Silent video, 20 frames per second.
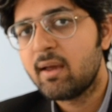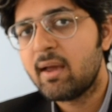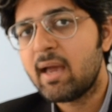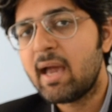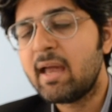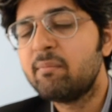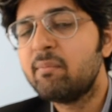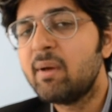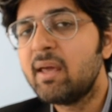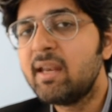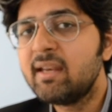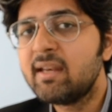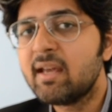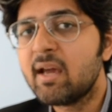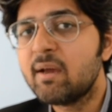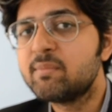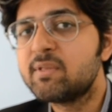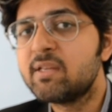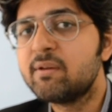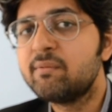And many
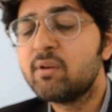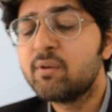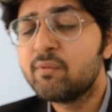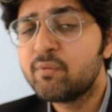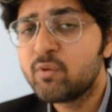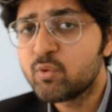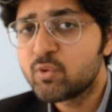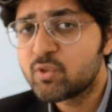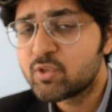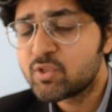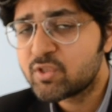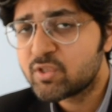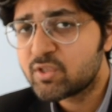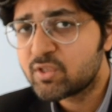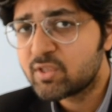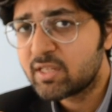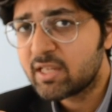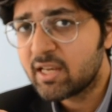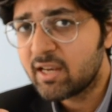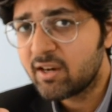times, even if you
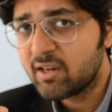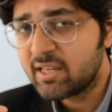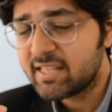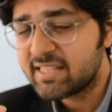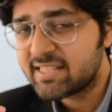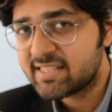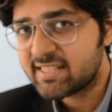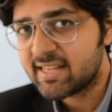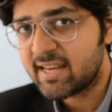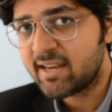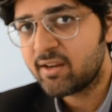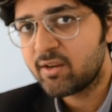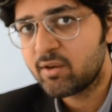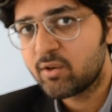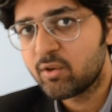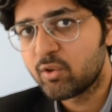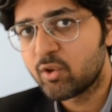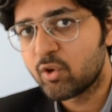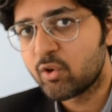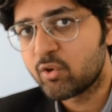clearly state
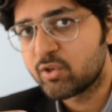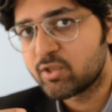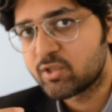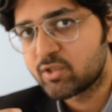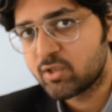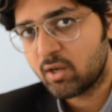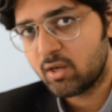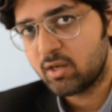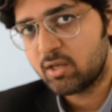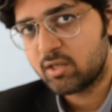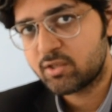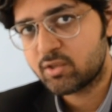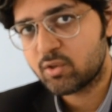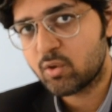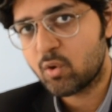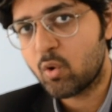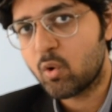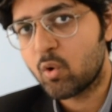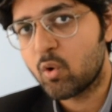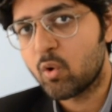the results
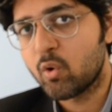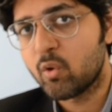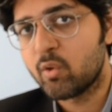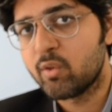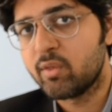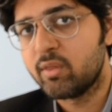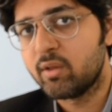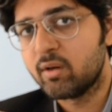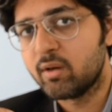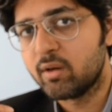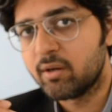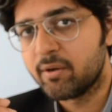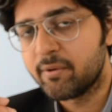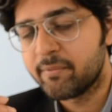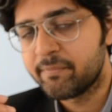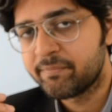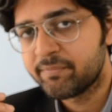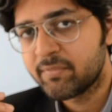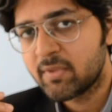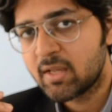or the
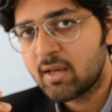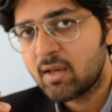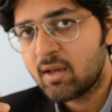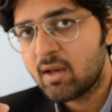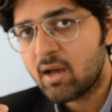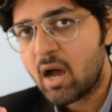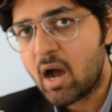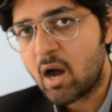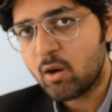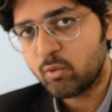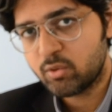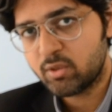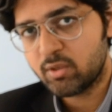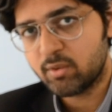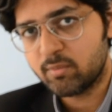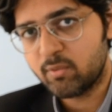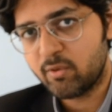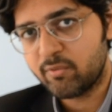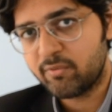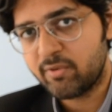outcome
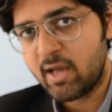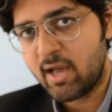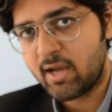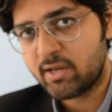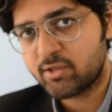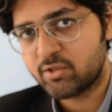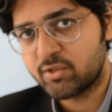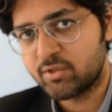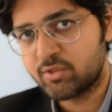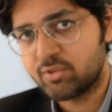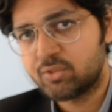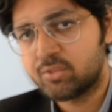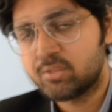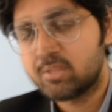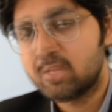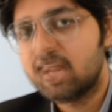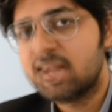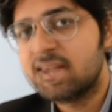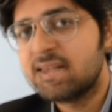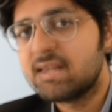of actions,
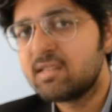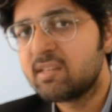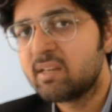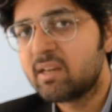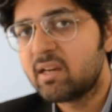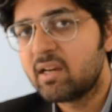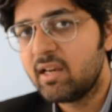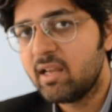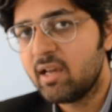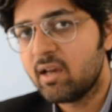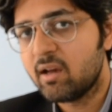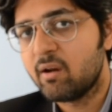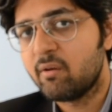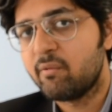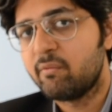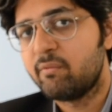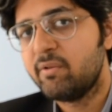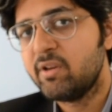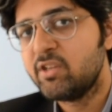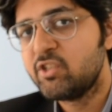it isn't
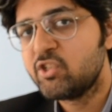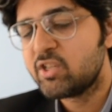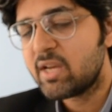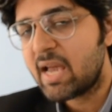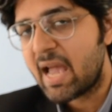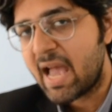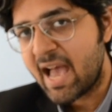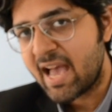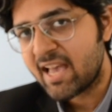clear which